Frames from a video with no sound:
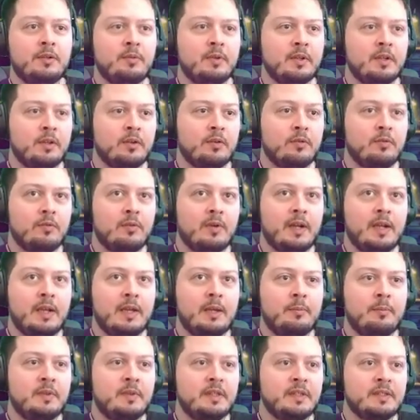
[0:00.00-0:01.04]
We're going to
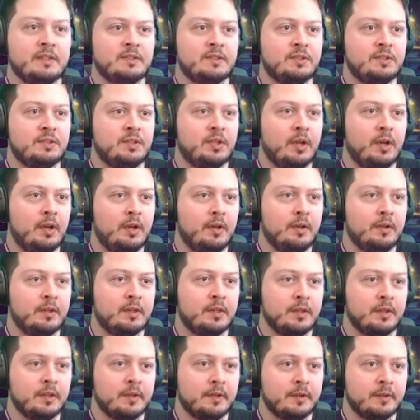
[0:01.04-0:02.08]
grab this tongue
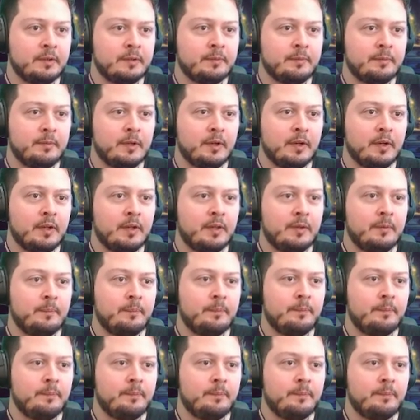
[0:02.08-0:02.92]
here. All right.